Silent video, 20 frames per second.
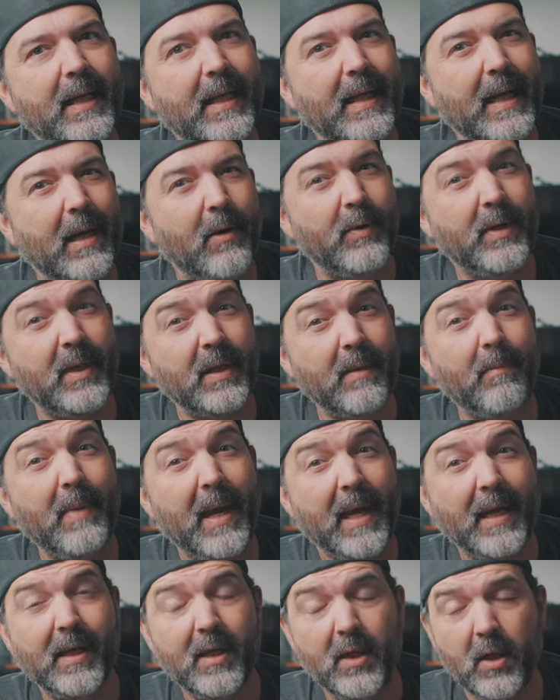it out in the
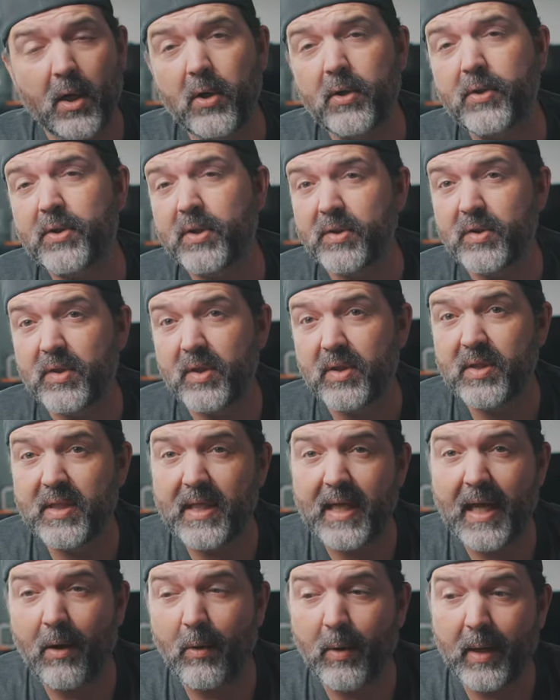backyard just to
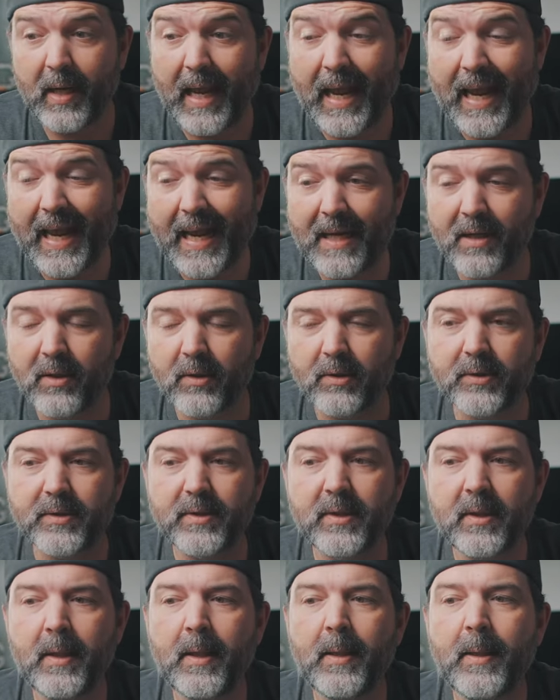see how it handles